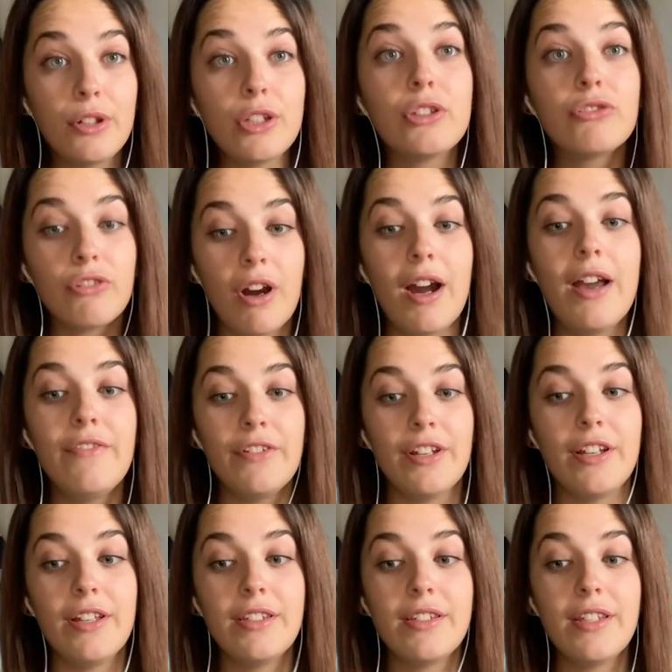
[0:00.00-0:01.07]
good
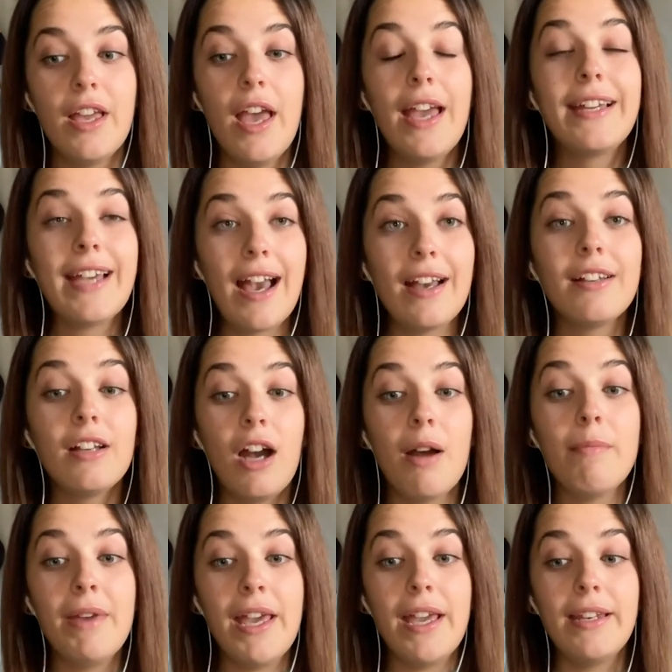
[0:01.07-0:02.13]
drivers can
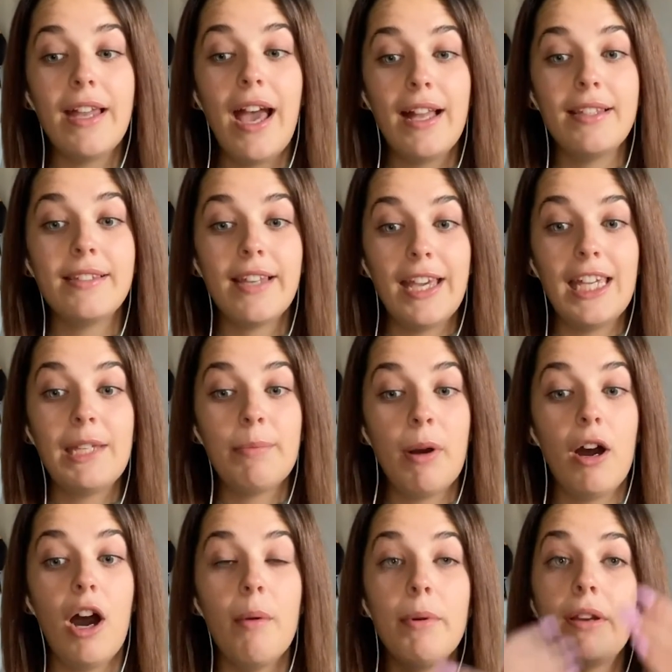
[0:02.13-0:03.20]
come in and take
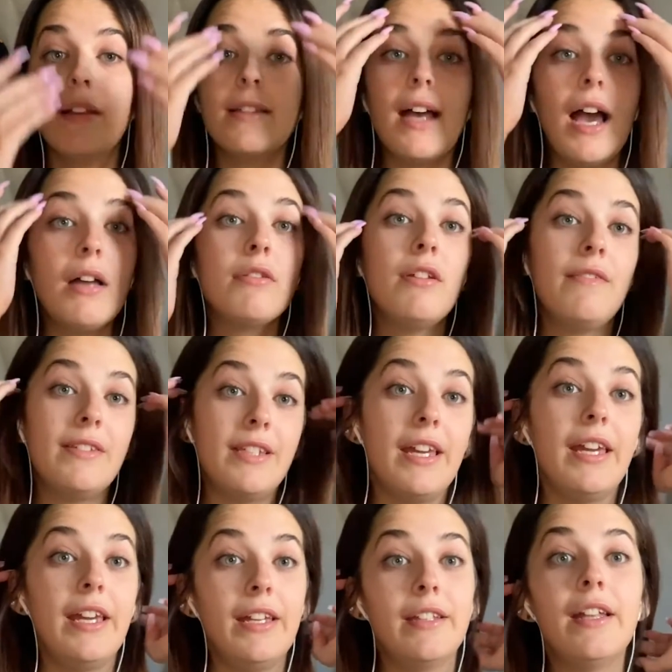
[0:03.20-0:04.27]
part, because as we've
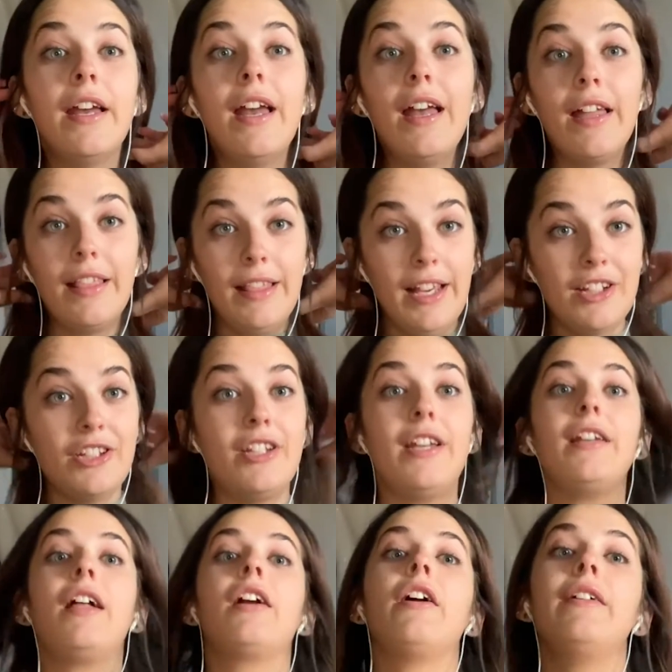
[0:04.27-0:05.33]
seen this
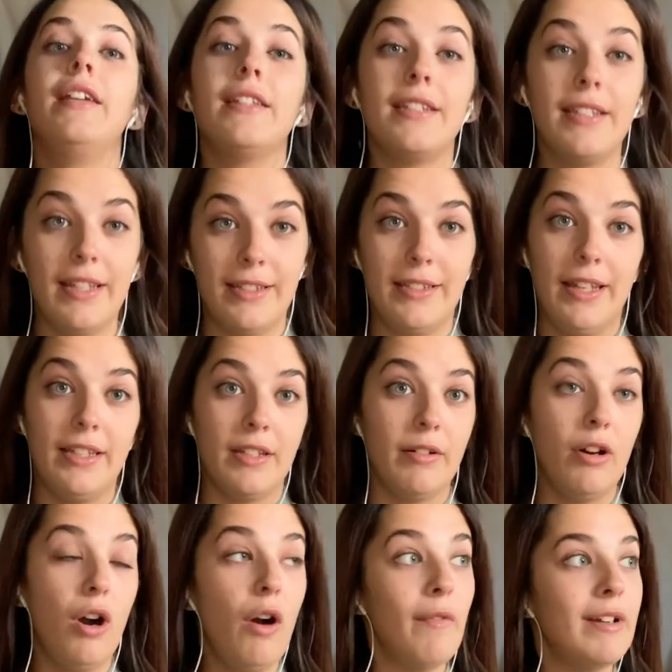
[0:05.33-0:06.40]
year, like going into this season,
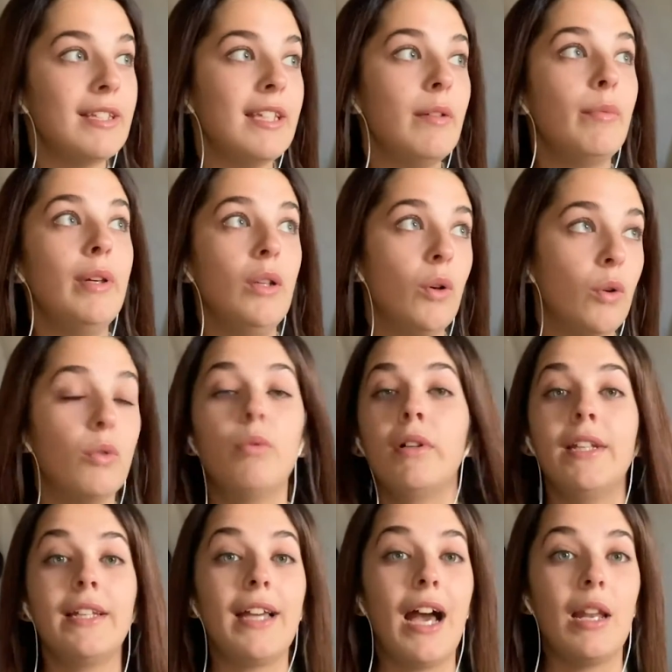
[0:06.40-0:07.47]
obviously we all
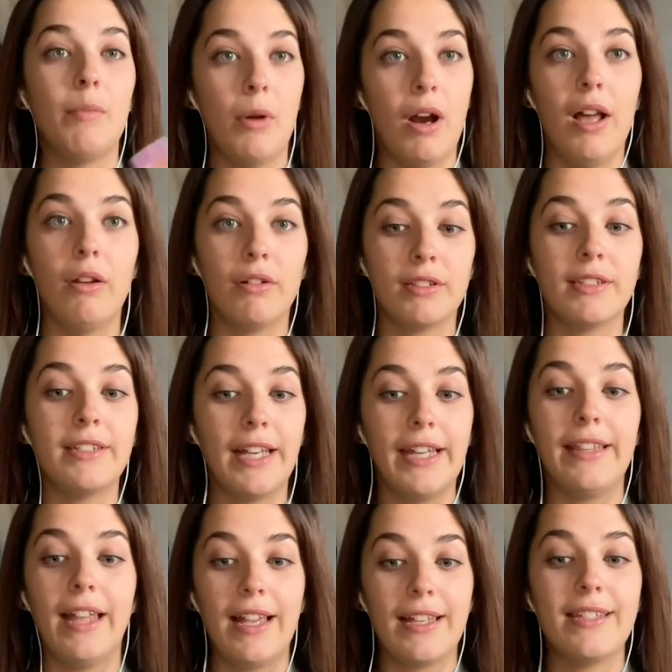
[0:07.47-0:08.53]
wanted Callum Ilott to
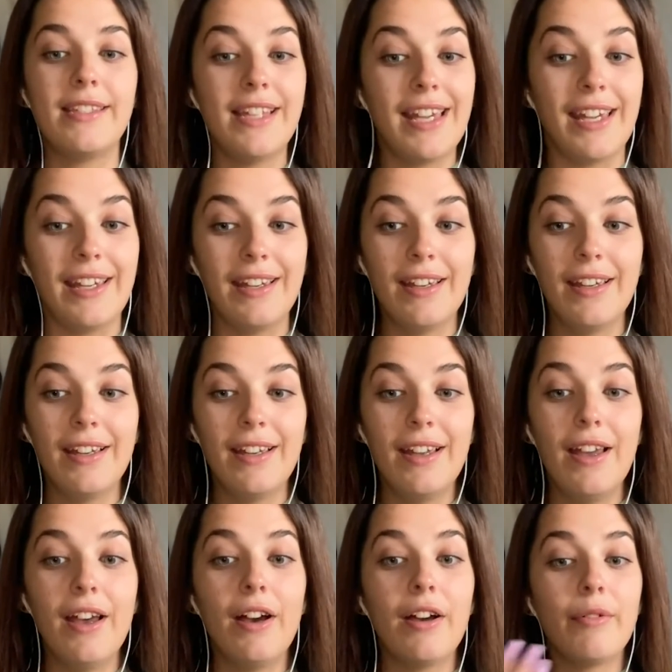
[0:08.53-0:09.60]
take that seat,
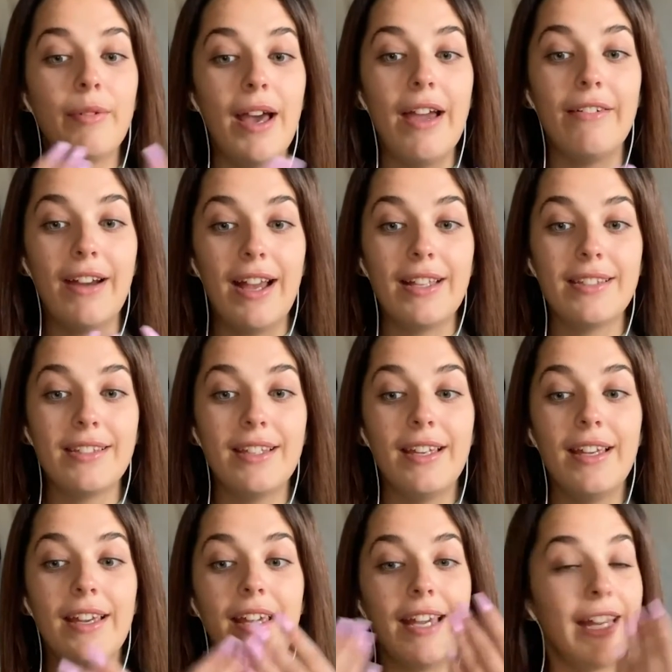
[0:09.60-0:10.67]
whereas
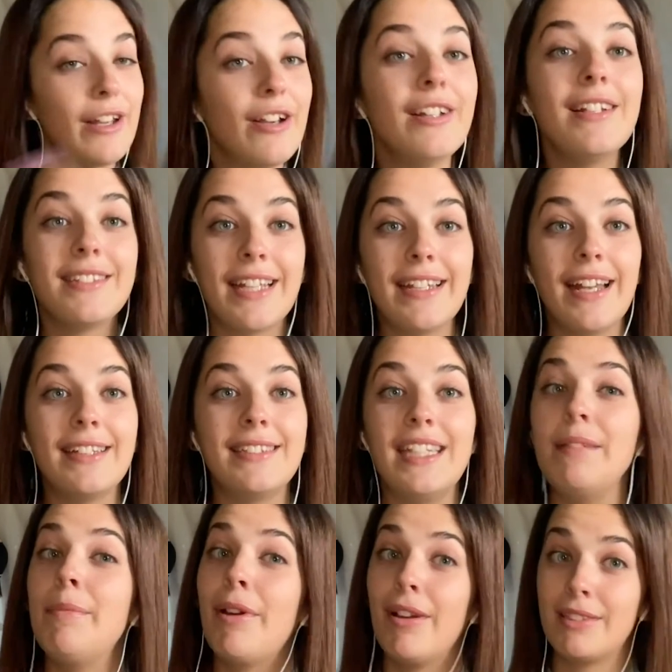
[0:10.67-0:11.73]
he couldn't take that
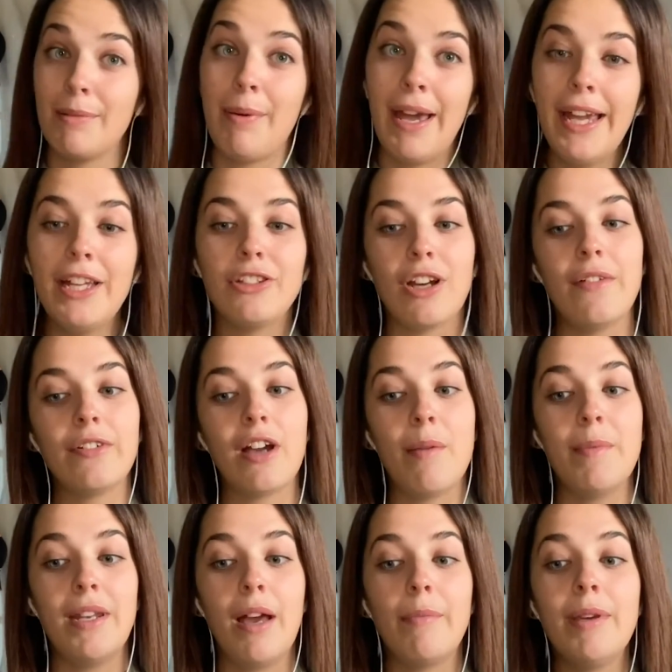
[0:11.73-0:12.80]
seat because the pay driver
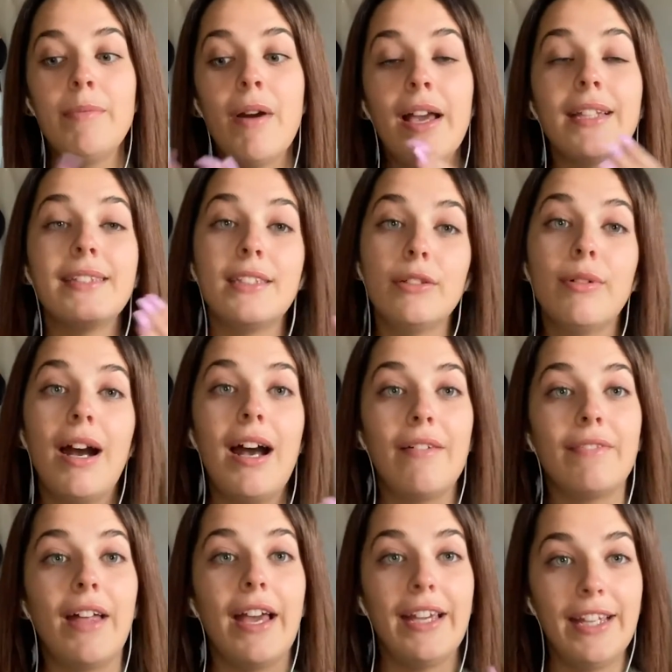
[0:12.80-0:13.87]
coming down. We might still have
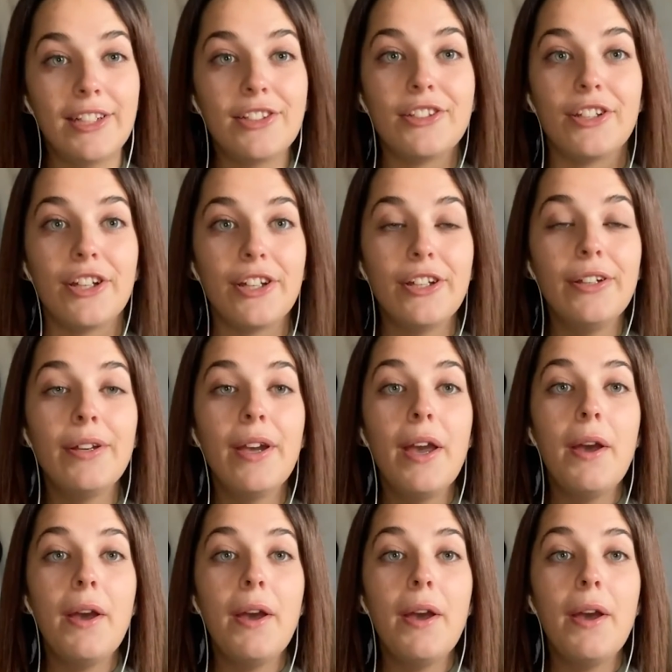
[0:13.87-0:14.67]
that issue,